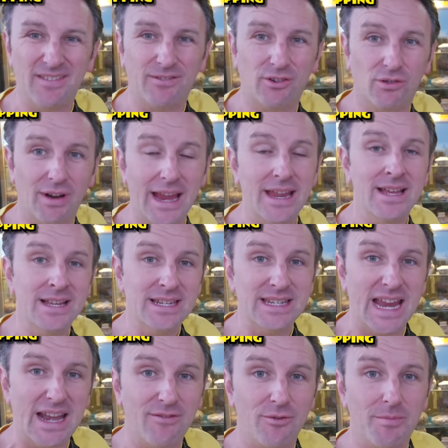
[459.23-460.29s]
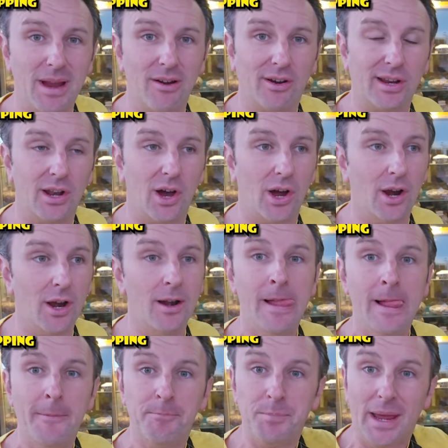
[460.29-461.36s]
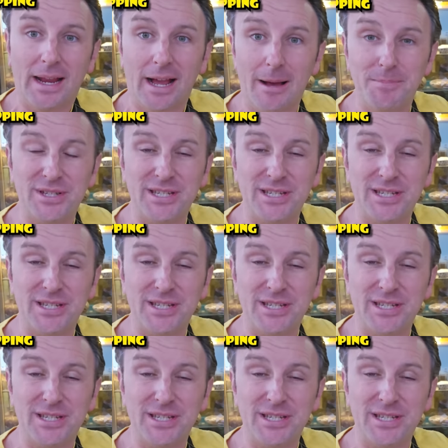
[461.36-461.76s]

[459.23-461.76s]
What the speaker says: of great Native American art. Pick up